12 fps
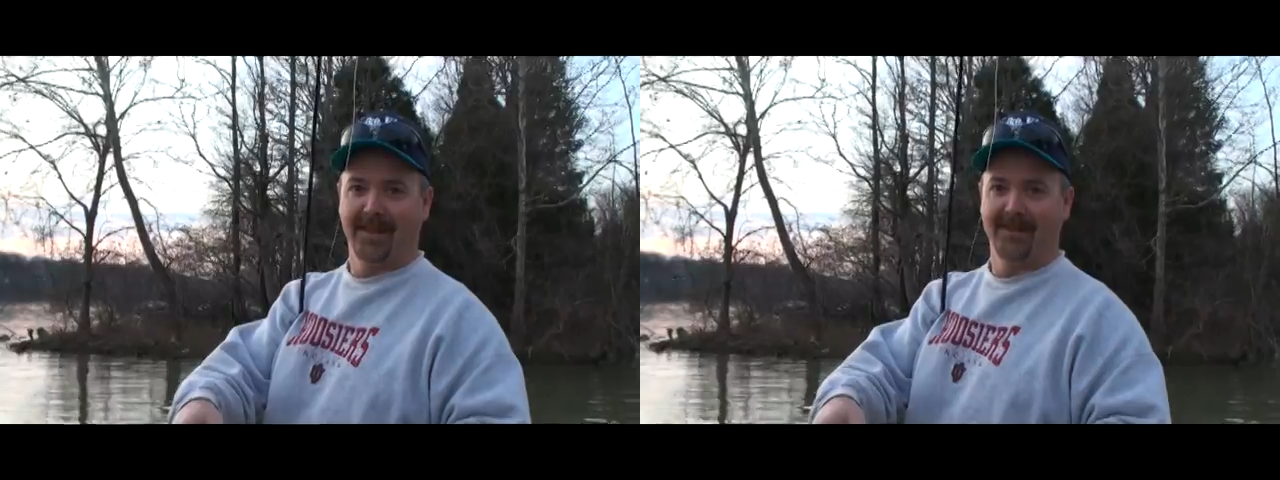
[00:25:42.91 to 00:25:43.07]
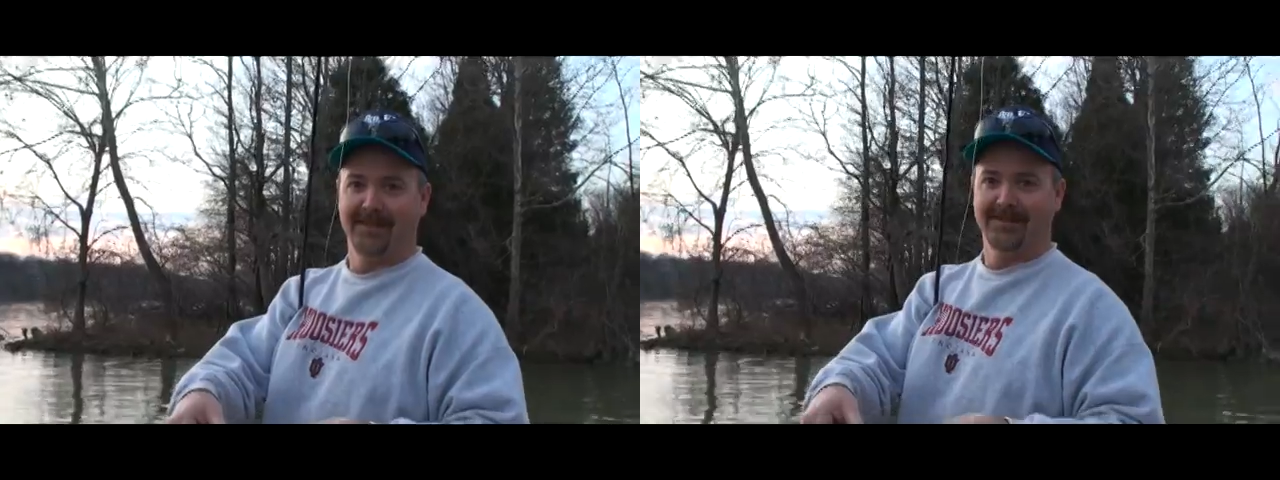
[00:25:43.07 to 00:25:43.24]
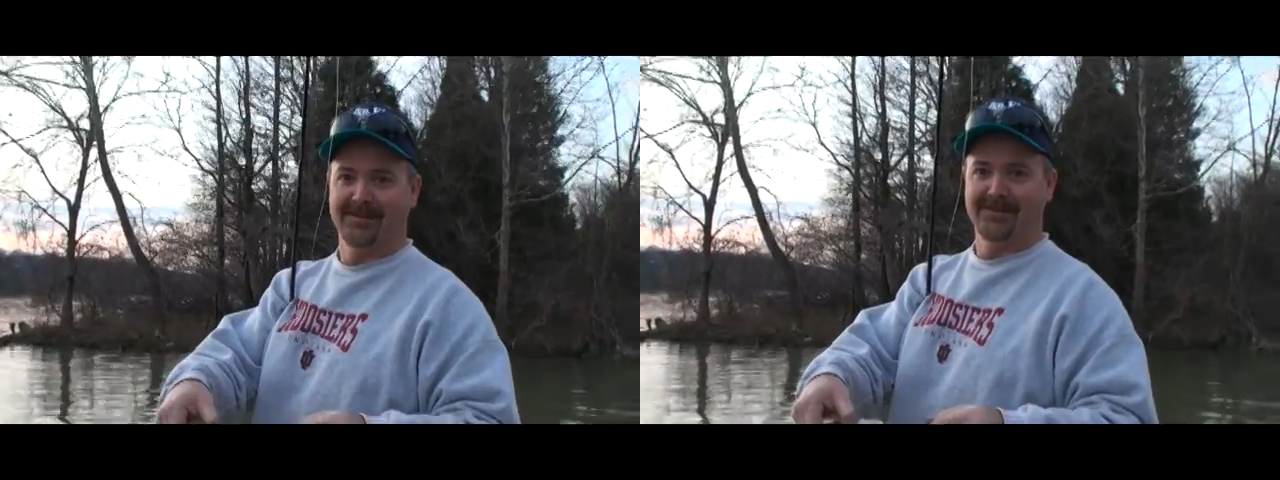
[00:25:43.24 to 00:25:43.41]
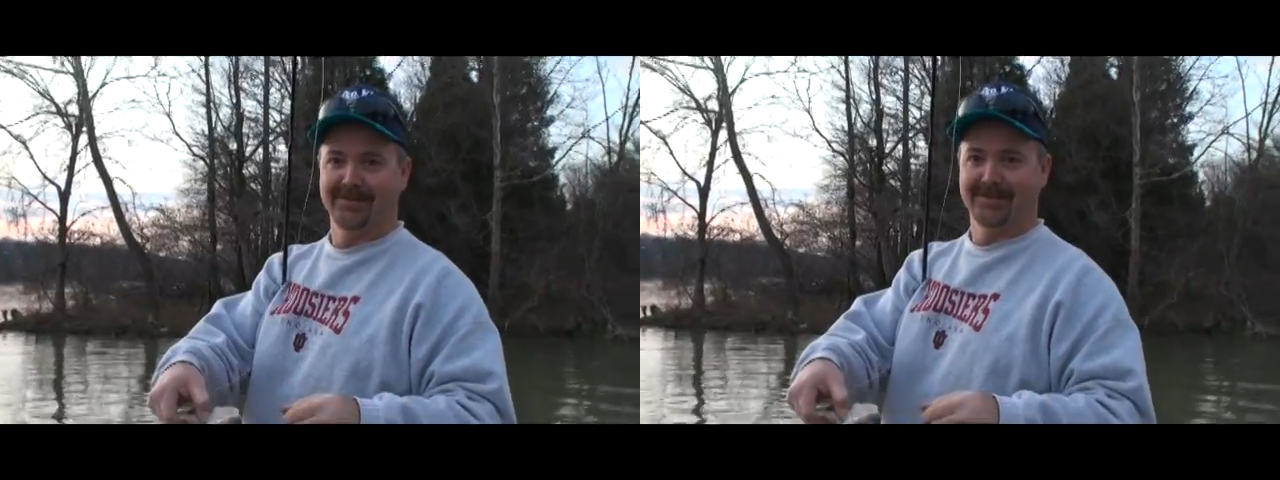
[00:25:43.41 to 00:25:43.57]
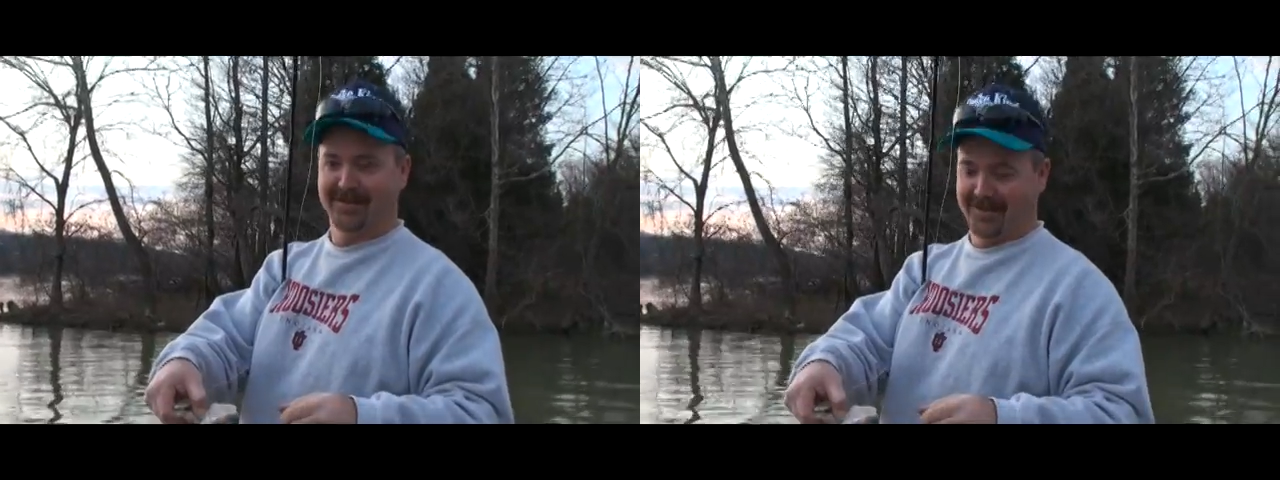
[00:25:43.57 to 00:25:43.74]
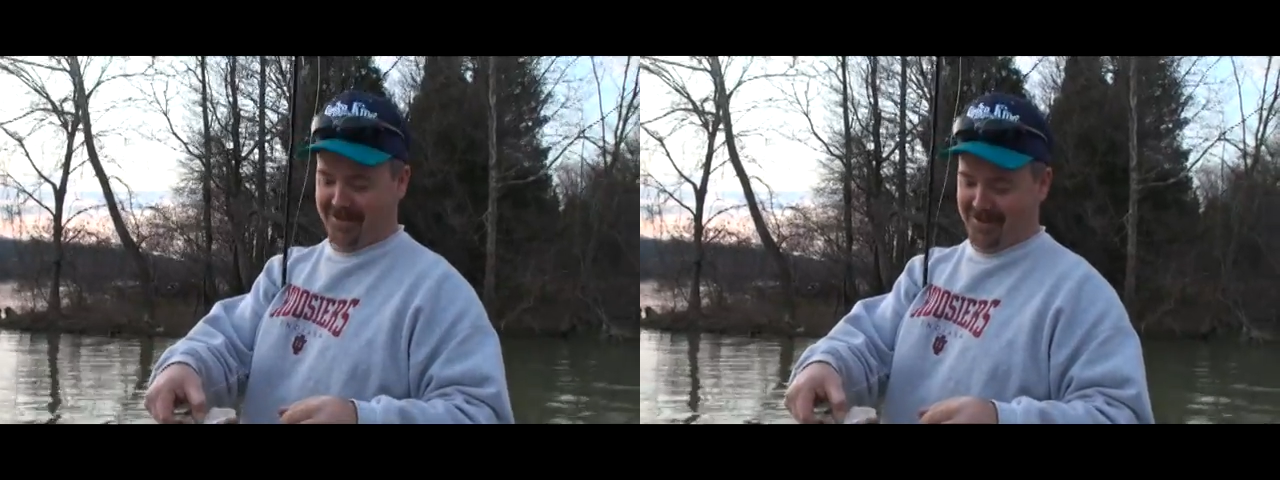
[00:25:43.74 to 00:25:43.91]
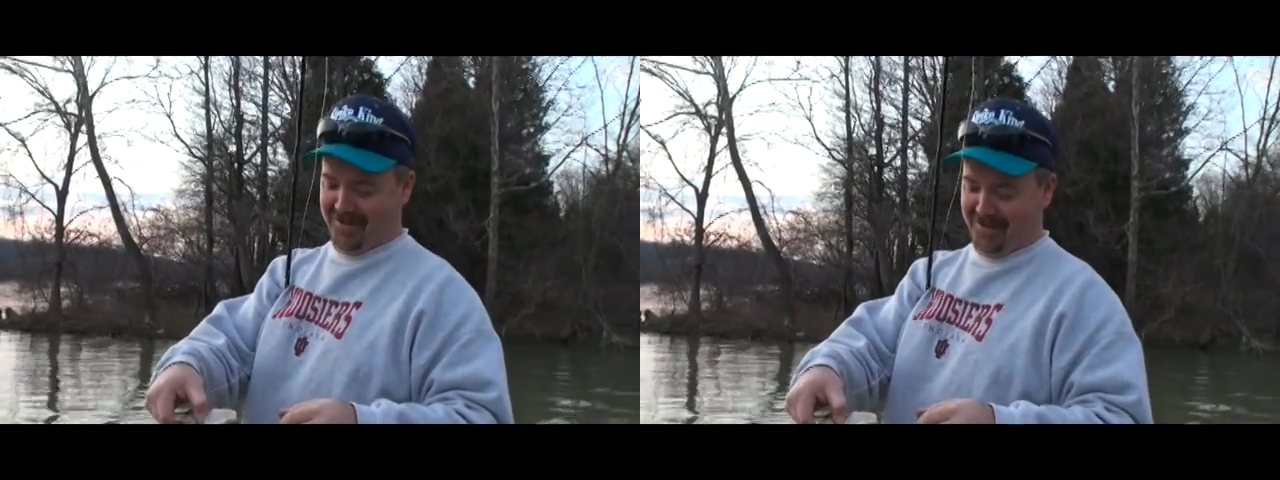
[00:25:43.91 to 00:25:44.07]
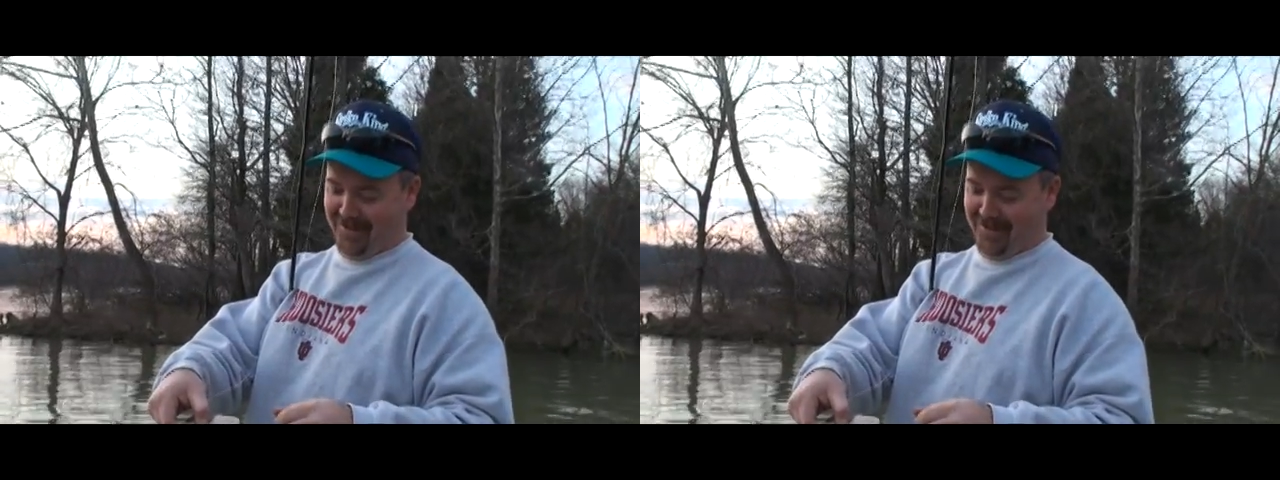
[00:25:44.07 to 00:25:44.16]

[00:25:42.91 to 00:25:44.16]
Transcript: drum save the day?